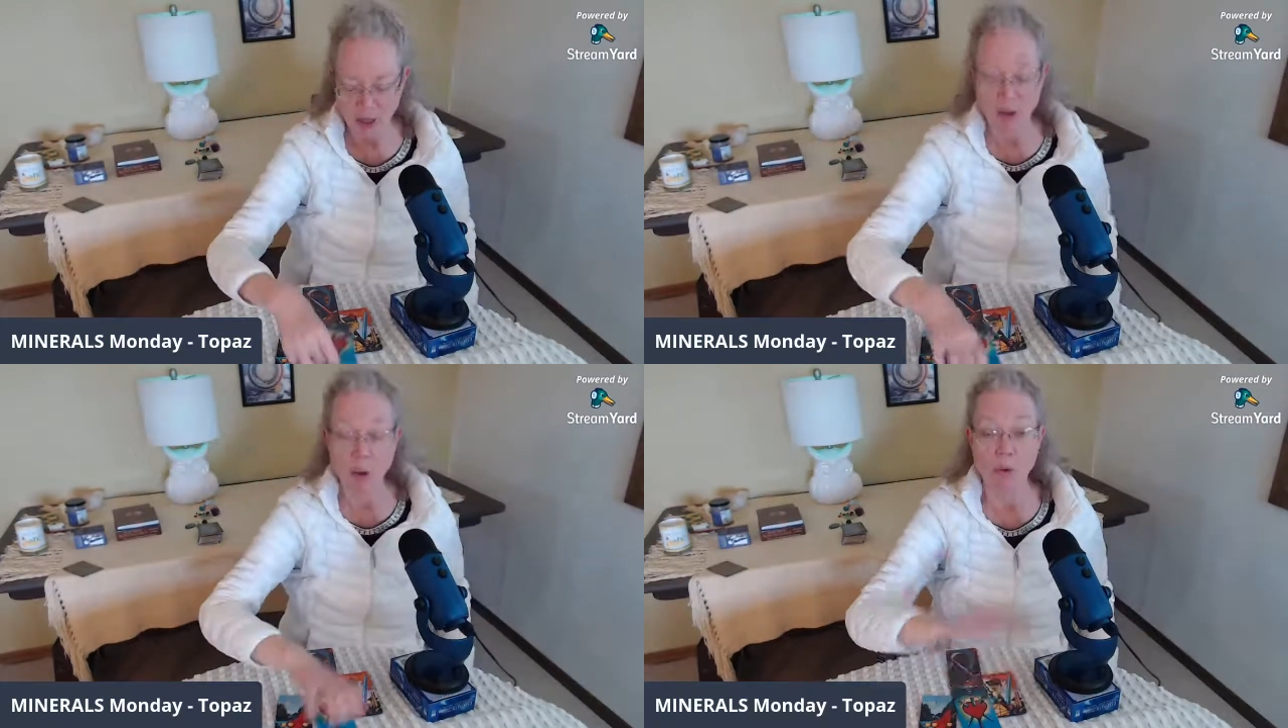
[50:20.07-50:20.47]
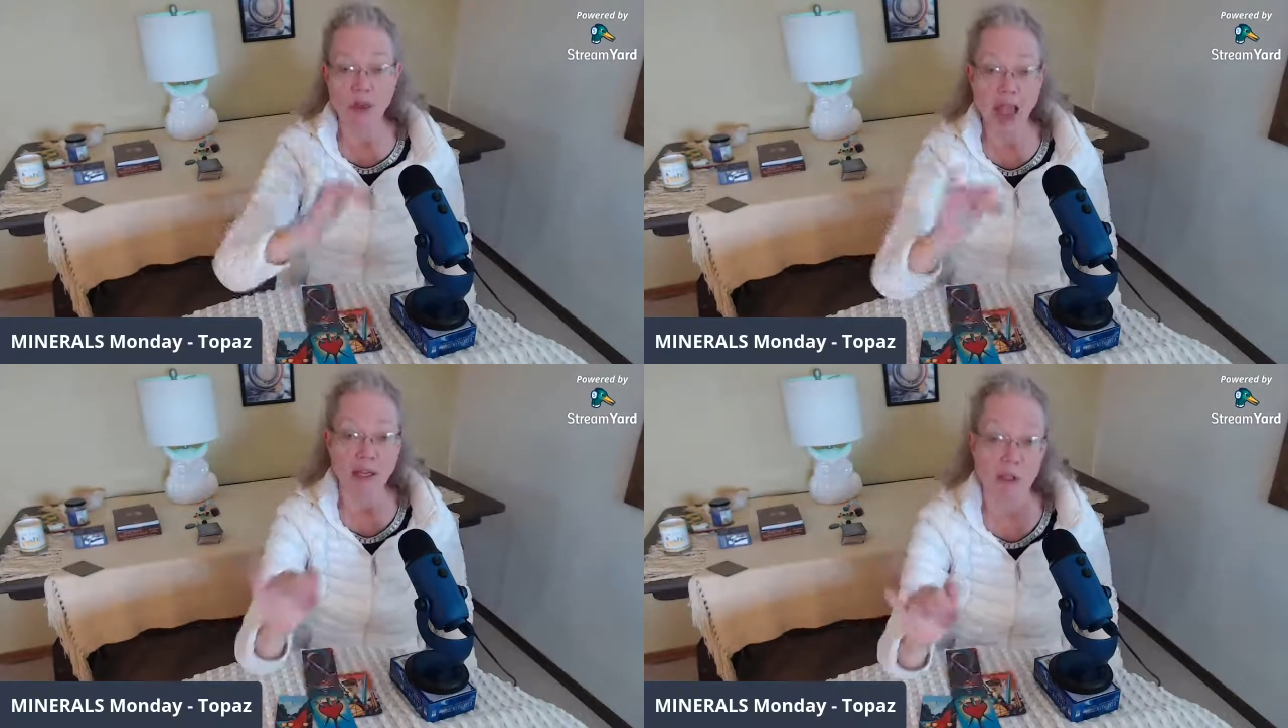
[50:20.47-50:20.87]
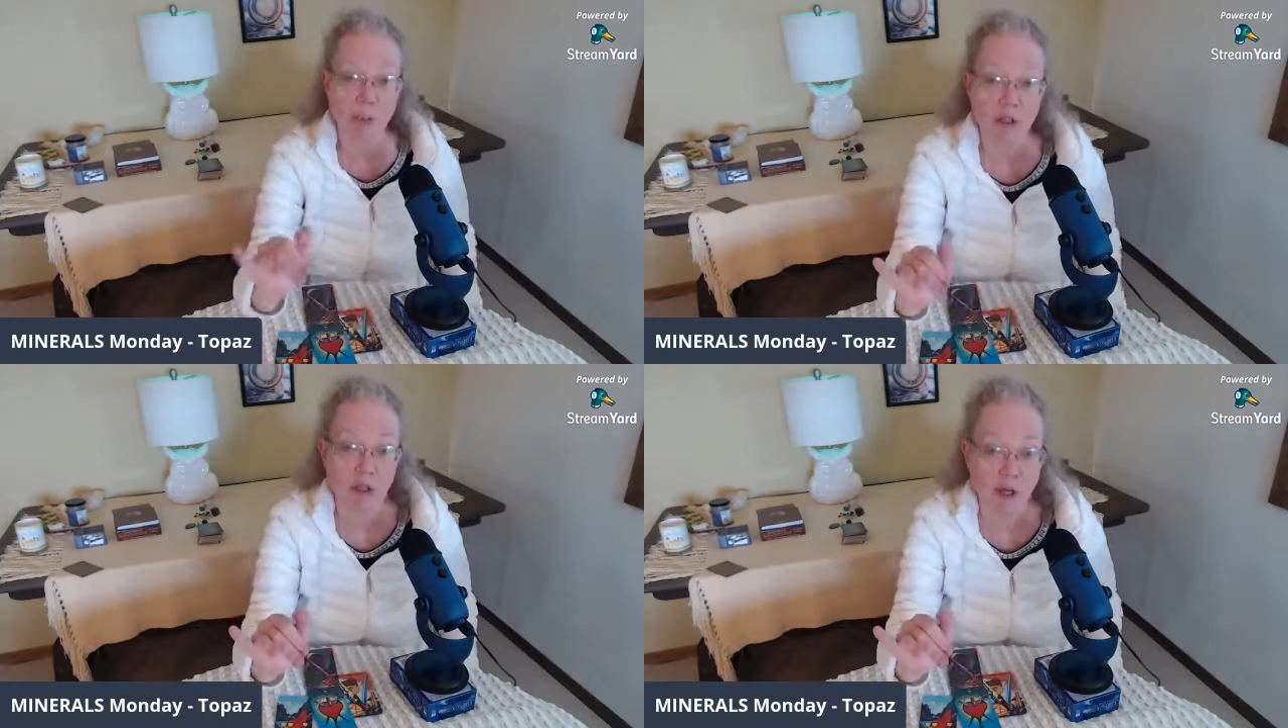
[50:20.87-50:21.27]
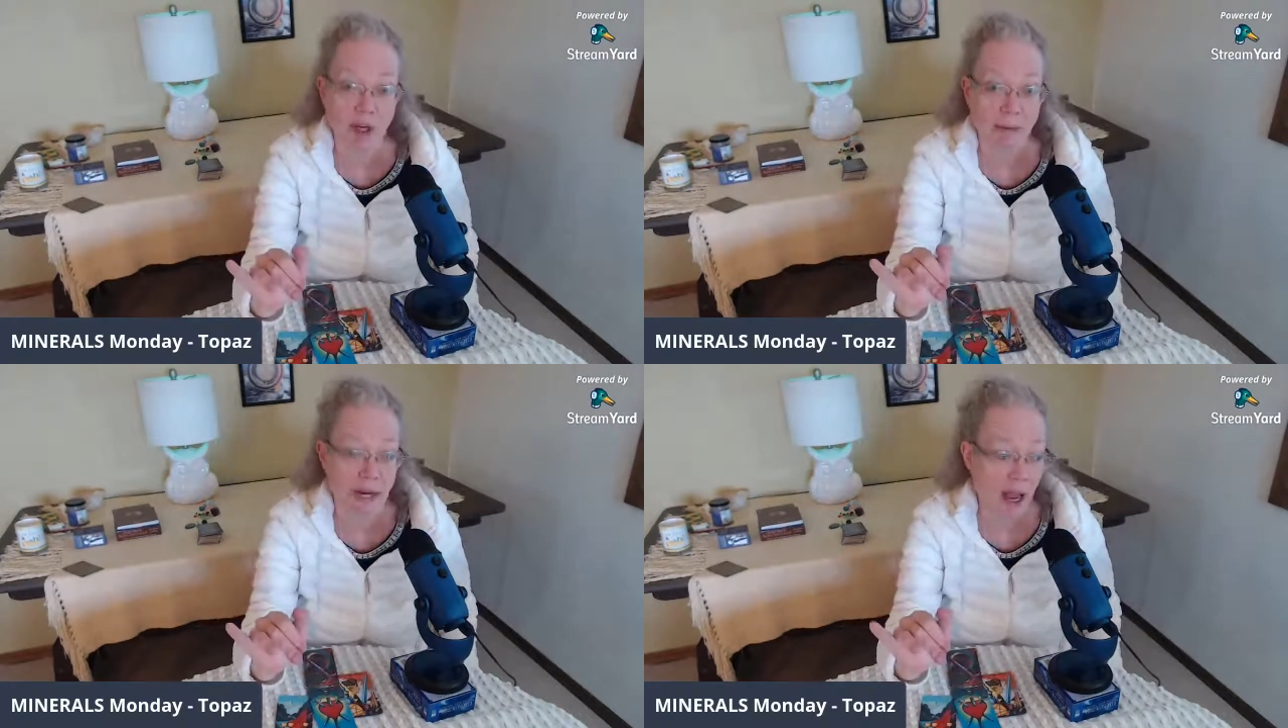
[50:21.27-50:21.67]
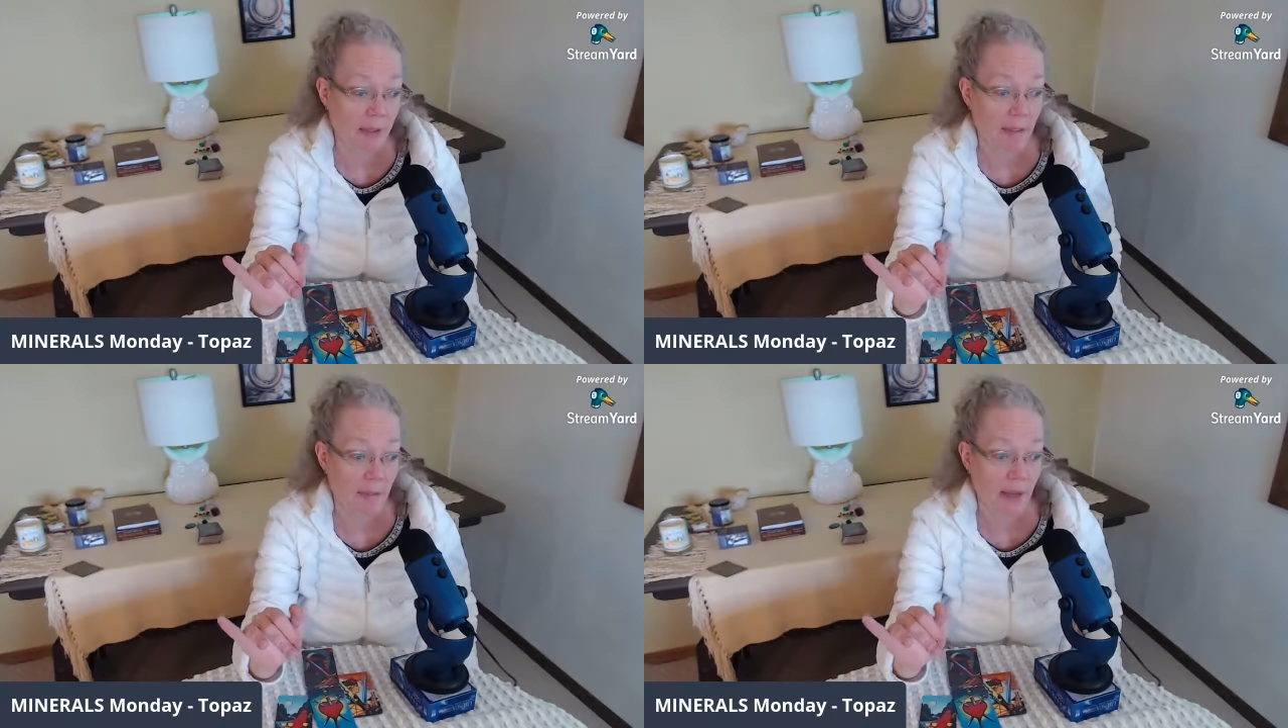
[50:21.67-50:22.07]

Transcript: So that's what's going to be up